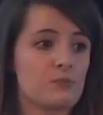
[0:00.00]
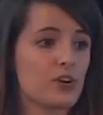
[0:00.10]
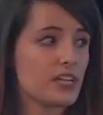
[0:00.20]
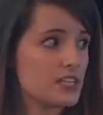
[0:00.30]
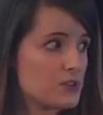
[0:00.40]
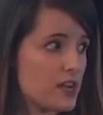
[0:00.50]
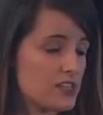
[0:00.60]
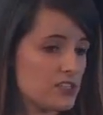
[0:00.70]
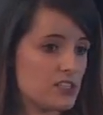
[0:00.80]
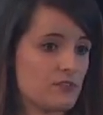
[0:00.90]
marketing
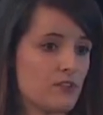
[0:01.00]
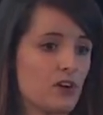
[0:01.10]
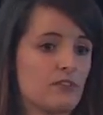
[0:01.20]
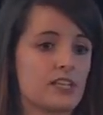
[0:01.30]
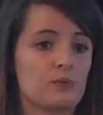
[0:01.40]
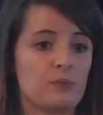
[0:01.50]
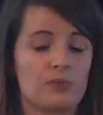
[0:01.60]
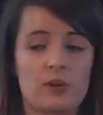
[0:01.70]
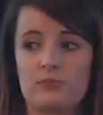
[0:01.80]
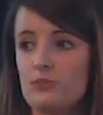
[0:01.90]
strategies evolve, as we
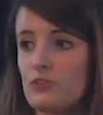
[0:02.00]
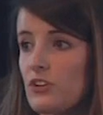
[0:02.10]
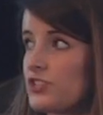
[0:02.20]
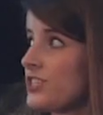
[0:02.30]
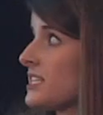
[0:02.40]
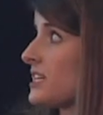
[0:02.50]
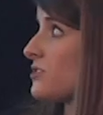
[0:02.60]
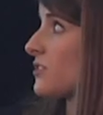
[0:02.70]
put up new launches, as